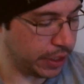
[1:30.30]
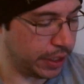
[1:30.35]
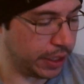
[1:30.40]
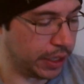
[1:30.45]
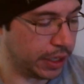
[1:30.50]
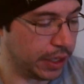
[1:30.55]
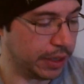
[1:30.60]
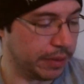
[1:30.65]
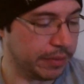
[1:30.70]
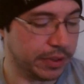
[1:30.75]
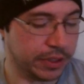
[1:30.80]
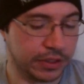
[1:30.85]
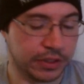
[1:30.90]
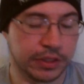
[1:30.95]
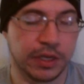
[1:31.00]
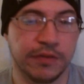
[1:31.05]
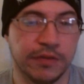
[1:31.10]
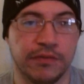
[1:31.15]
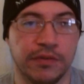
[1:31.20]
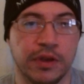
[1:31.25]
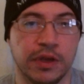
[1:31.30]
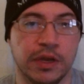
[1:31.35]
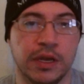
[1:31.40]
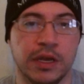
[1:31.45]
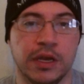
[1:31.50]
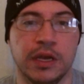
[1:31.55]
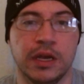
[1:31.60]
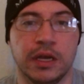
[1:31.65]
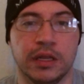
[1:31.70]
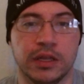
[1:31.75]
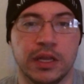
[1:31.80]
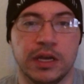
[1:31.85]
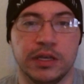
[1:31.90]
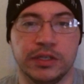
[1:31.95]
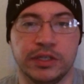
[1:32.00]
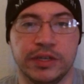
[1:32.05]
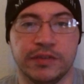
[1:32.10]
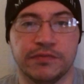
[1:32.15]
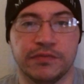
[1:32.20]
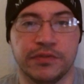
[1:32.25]
It's a
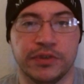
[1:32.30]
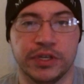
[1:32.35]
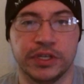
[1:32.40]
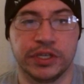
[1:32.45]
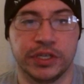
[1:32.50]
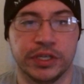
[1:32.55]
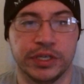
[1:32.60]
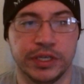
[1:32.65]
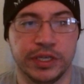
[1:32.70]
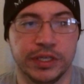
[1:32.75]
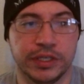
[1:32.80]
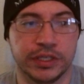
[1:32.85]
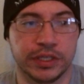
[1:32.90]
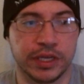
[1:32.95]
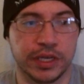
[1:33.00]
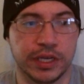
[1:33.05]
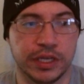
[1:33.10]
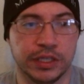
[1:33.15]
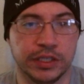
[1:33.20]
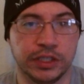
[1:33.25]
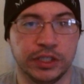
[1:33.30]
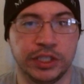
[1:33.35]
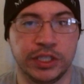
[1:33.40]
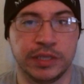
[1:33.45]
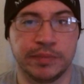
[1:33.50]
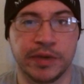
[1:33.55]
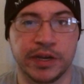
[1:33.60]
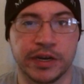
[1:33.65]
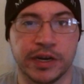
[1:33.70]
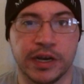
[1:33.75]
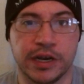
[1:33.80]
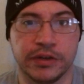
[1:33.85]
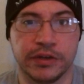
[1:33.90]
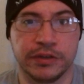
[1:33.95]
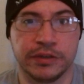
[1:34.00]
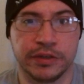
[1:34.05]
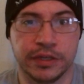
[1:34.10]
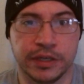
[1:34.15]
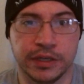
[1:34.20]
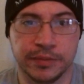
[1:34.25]
lot different. It's a
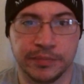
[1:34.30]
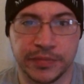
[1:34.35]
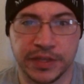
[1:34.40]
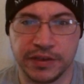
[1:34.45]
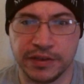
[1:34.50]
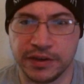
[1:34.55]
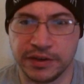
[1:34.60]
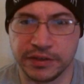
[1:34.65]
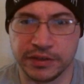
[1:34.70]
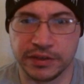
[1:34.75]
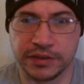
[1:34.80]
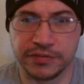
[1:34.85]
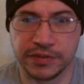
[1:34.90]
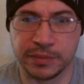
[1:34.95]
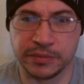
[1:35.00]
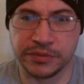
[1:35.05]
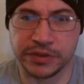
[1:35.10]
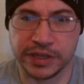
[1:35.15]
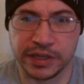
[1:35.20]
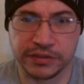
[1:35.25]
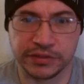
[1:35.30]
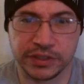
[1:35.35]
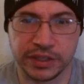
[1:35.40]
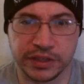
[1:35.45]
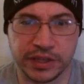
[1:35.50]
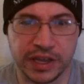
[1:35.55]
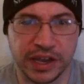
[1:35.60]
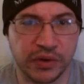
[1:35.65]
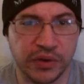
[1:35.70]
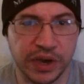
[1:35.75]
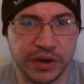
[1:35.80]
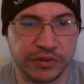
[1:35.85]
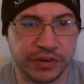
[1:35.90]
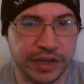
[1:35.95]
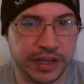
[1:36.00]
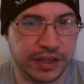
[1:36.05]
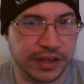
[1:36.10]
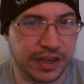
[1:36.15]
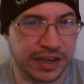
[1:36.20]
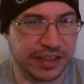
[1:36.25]
chimarrão. I don't know if I'm pronouncing that quite
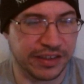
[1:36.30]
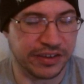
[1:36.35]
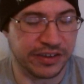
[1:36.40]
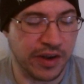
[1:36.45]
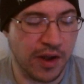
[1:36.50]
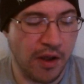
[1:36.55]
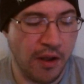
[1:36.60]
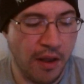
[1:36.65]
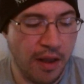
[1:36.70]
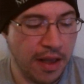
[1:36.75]
right either.